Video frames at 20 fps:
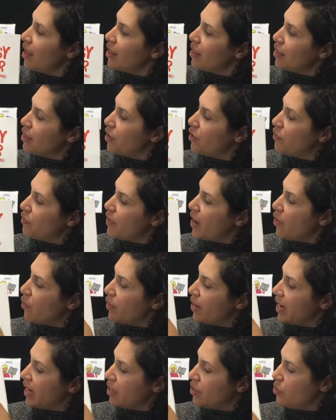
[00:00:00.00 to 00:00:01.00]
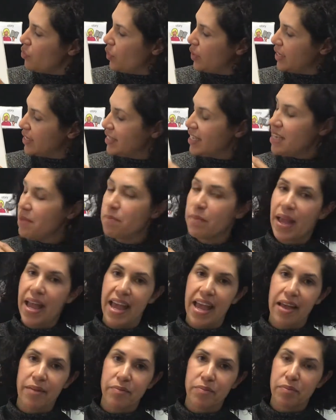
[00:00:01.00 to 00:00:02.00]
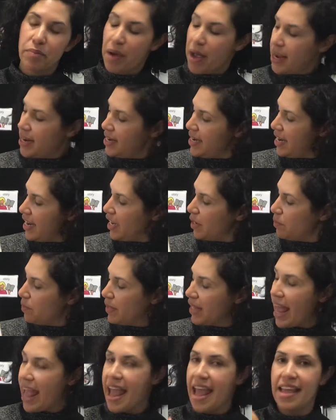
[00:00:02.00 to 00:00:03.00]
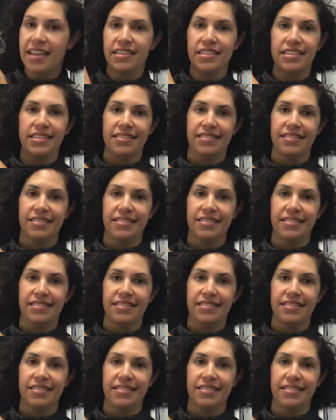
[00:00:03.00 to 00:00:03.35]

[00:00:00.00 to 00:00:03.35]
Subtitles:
The Very Noisy Bear by Nick Bland.